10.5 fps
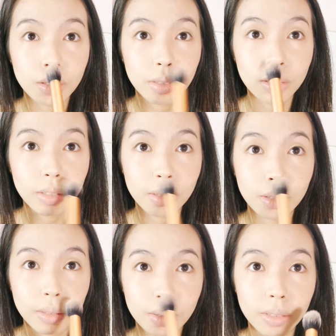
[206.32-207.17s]
Like it
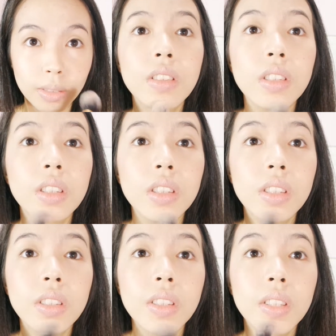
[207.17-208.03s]
was the first
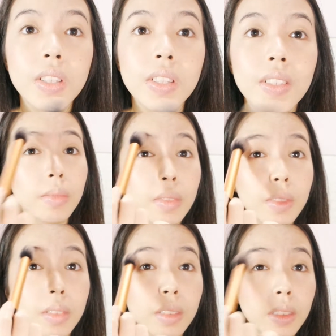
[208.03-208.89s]
time. Do you
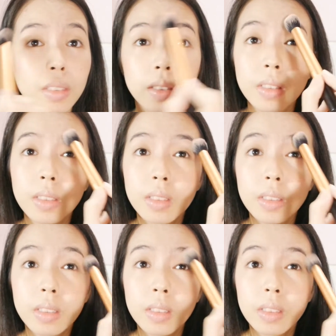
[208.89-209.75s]
remember? Can I